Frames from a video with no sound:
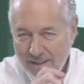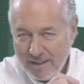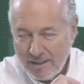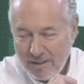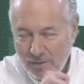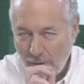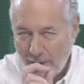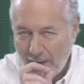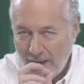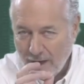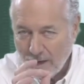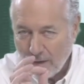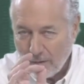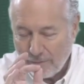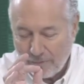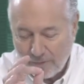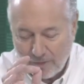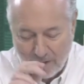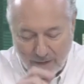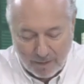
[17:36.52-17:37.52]
To
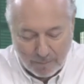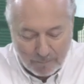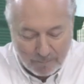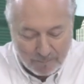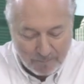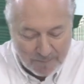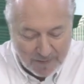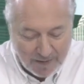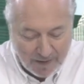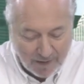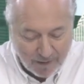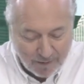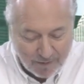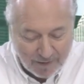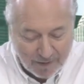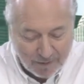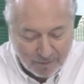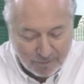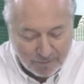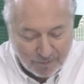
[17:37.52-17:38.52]

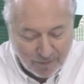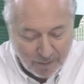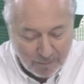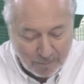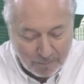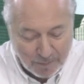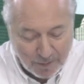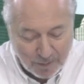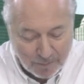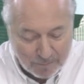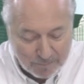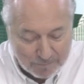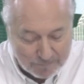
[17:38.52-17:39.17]
hearing from you.